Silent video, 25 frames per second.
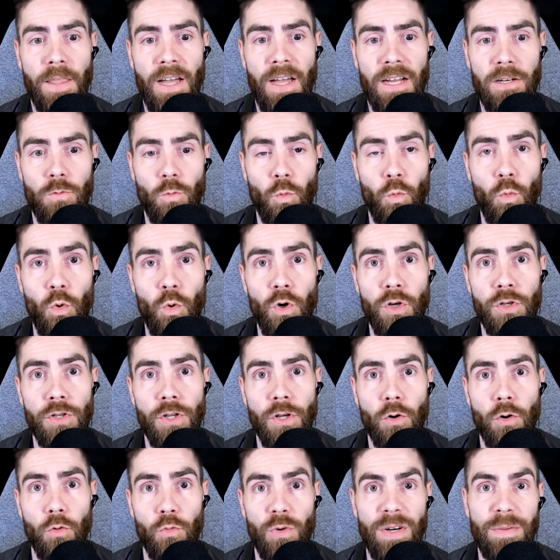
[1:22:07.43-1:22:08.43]
that
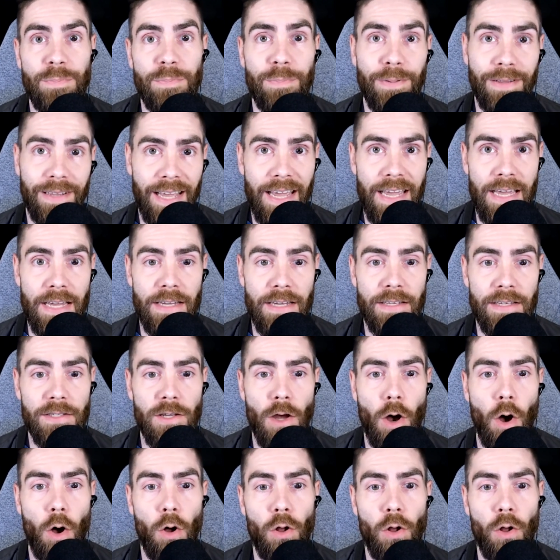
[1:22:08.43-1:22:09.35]
would replace